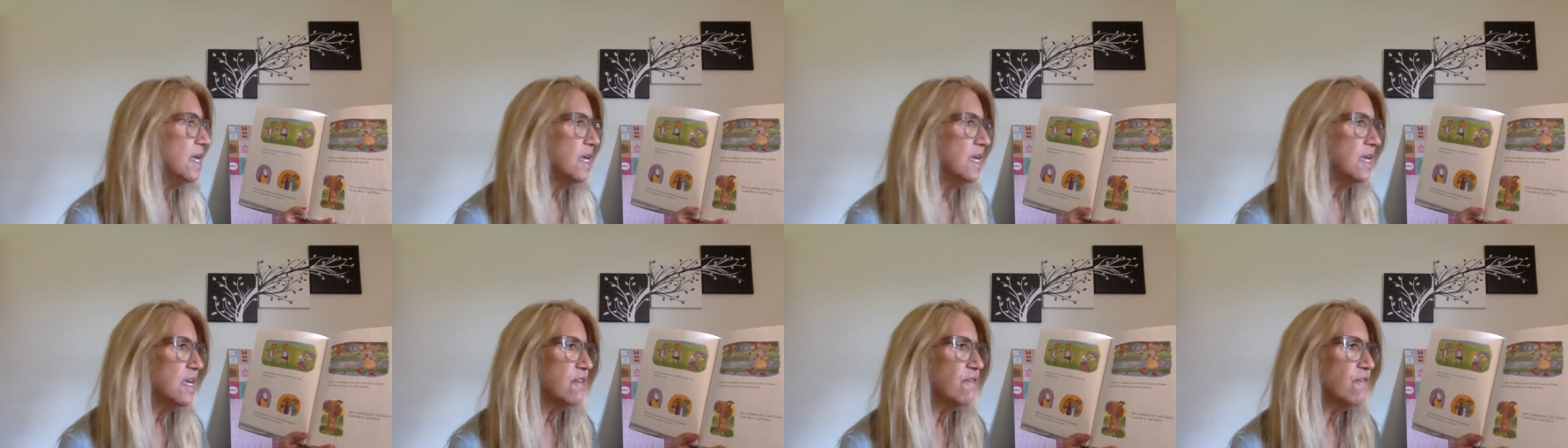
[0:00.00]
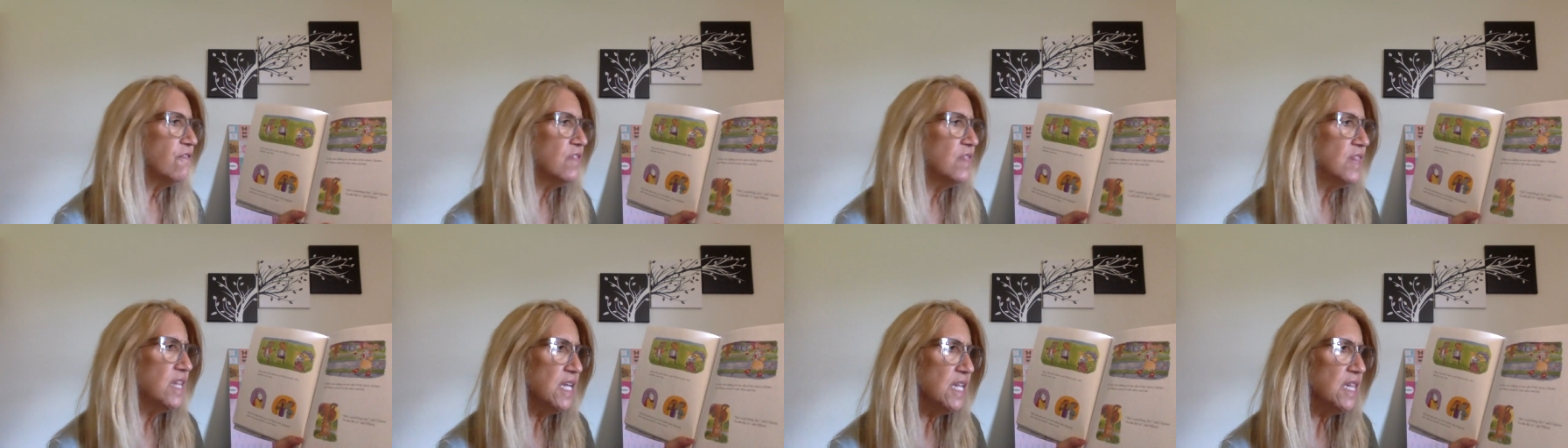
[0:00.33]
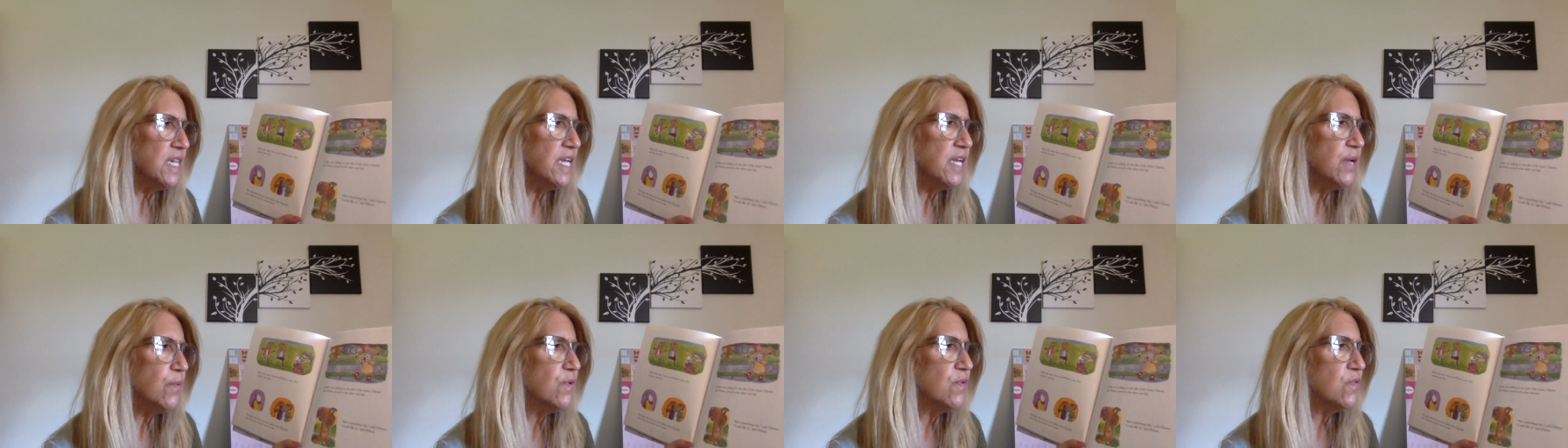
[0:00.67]
If
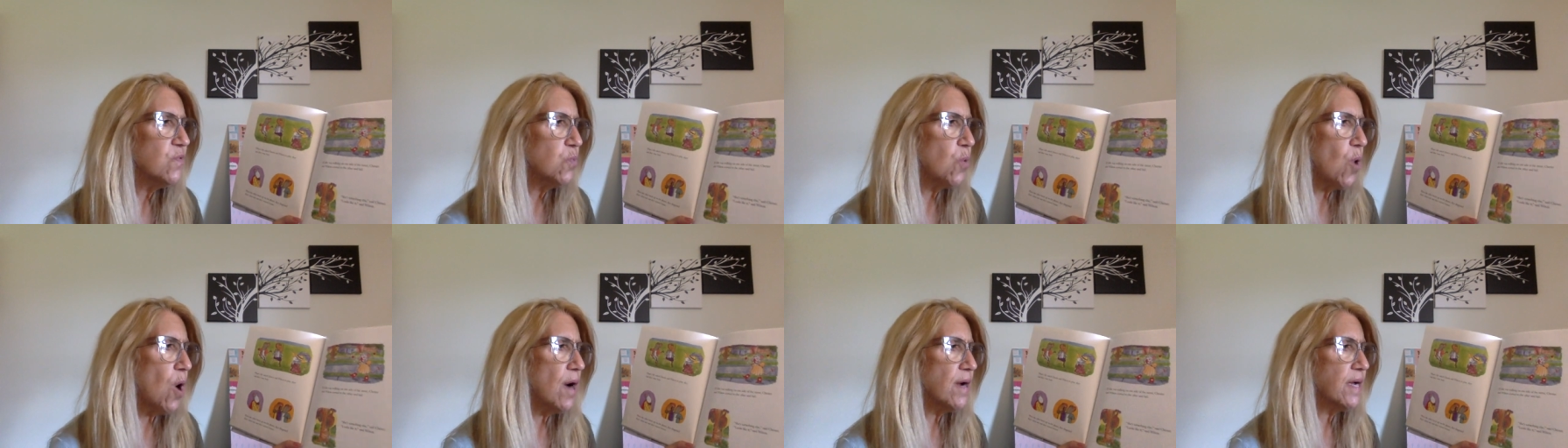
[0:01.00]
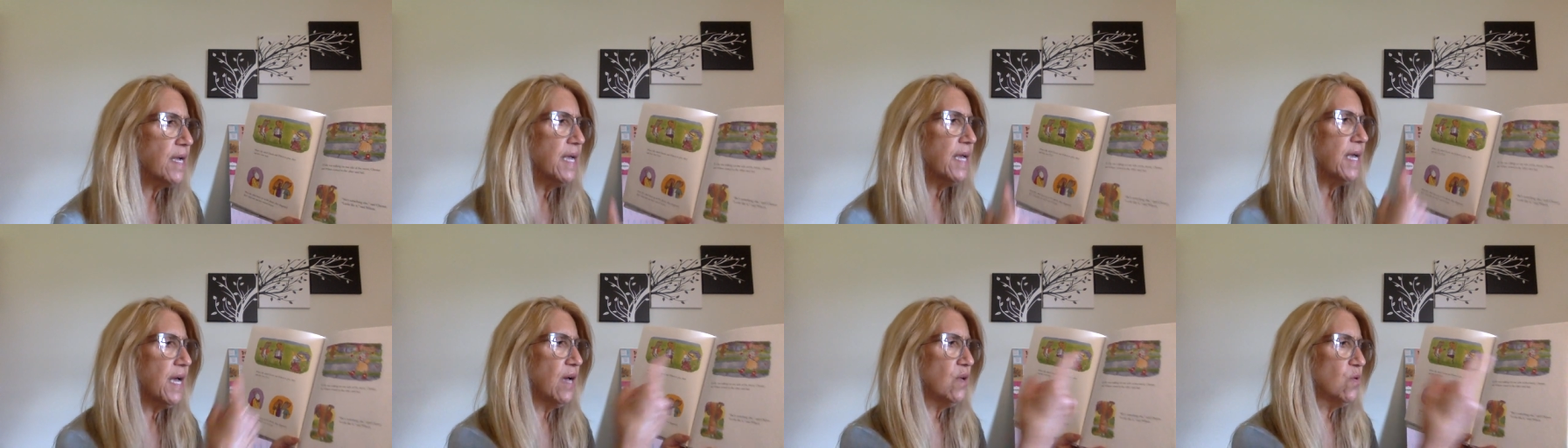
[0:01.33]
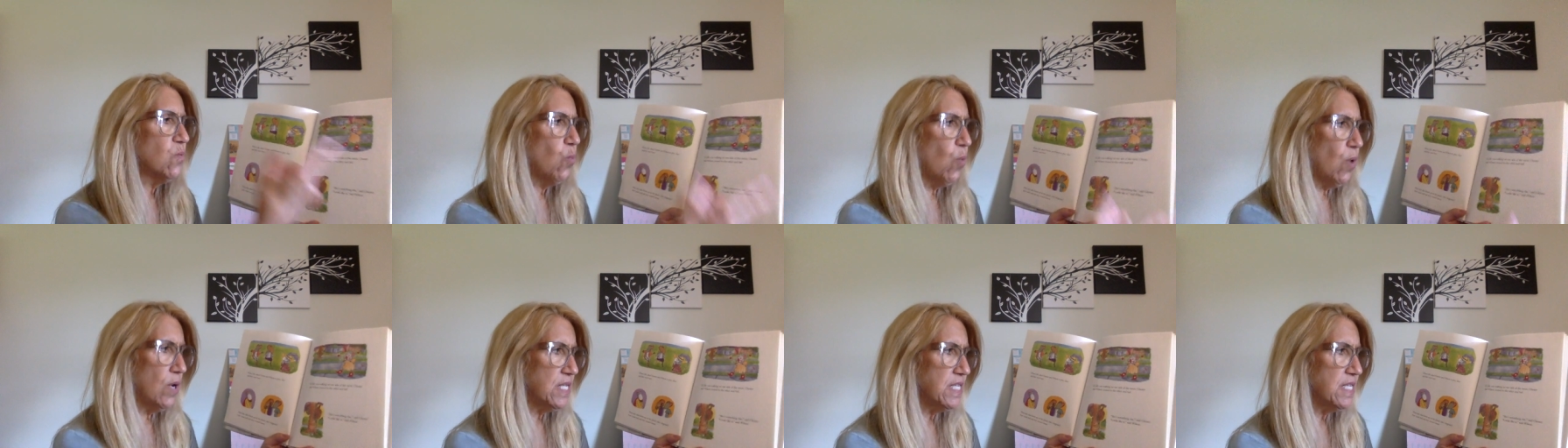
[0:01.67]
Lily was walking
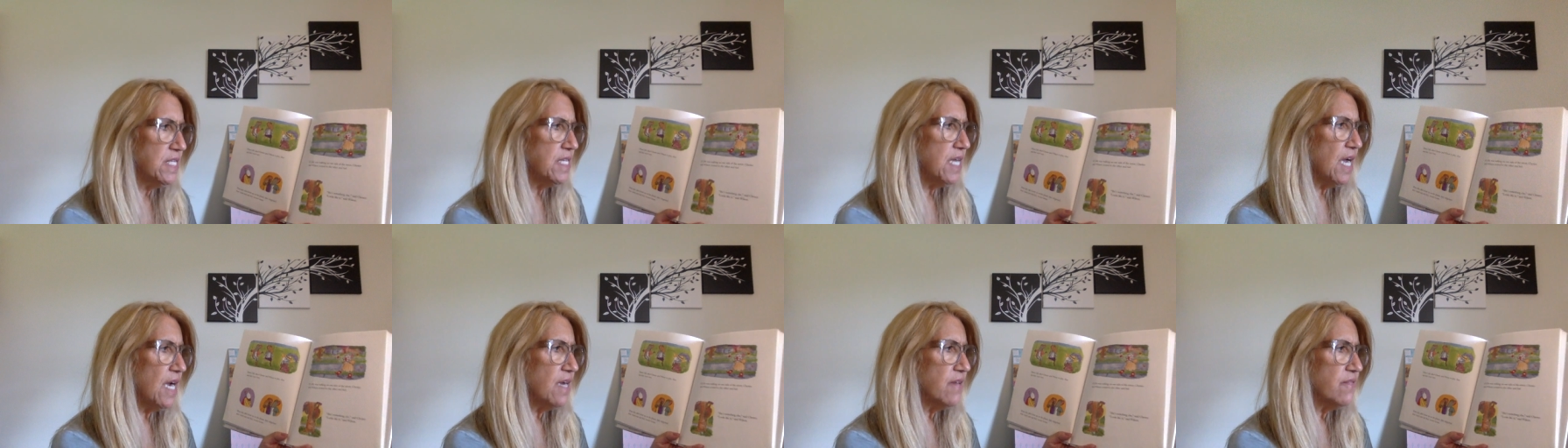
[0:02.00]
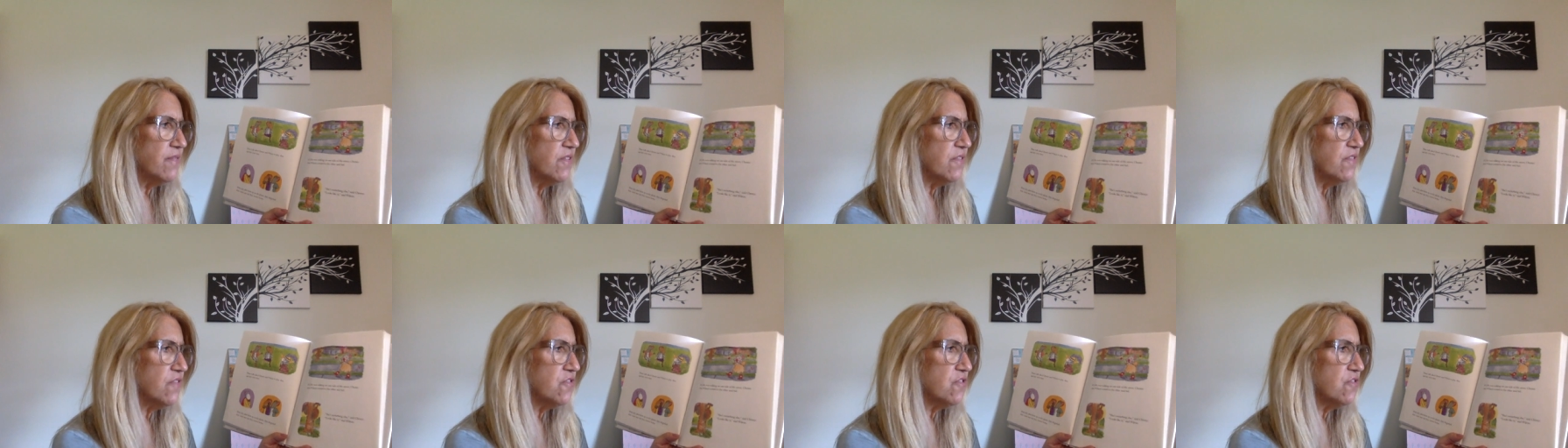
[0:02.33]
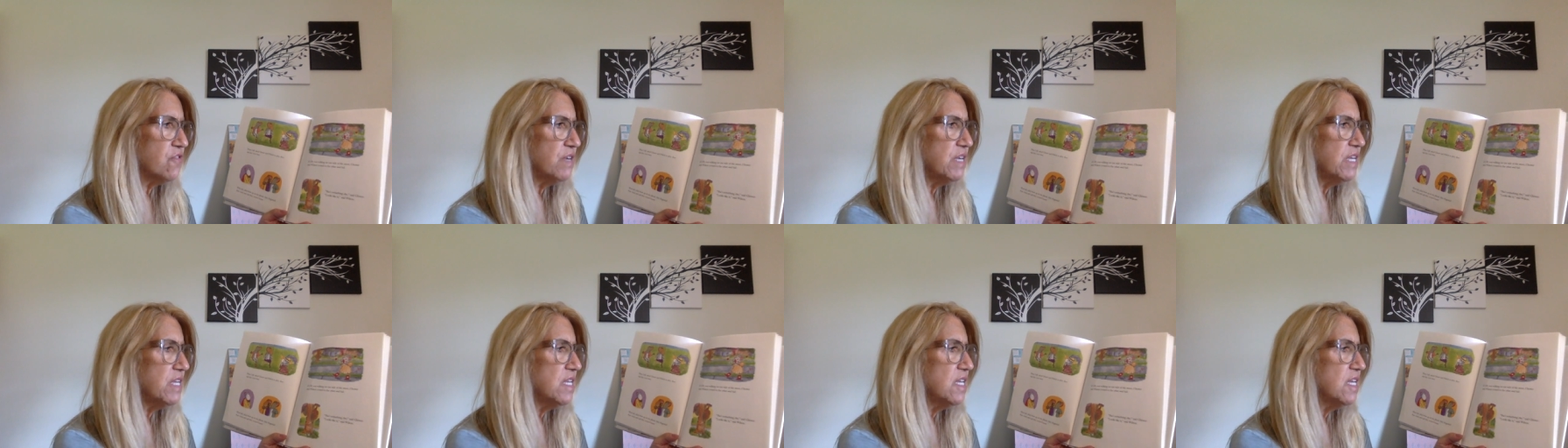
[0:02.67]
on one side of the
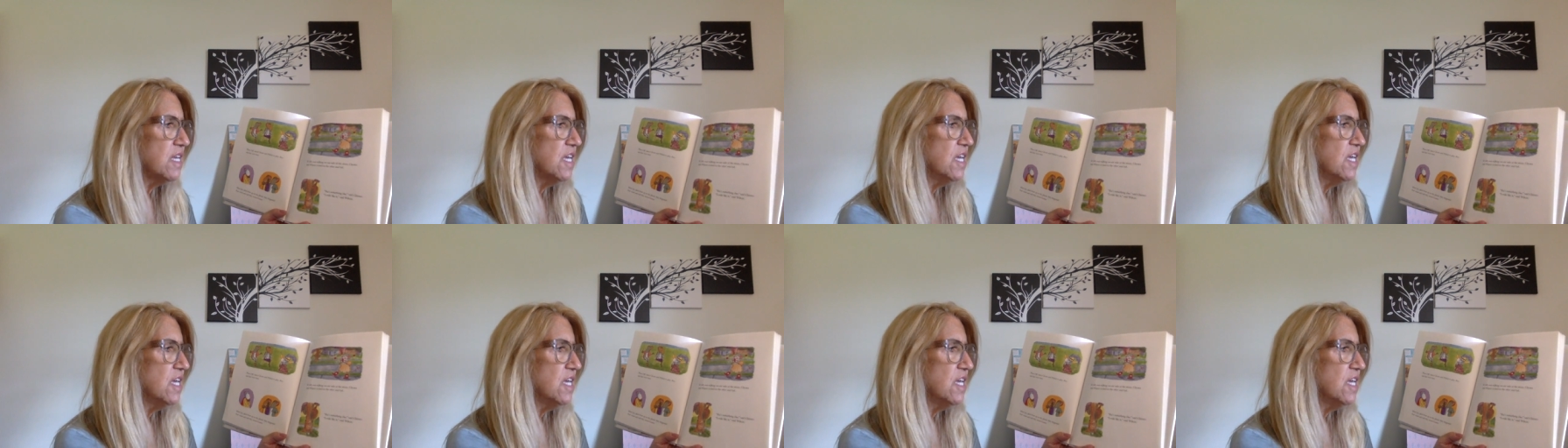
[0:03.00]
street,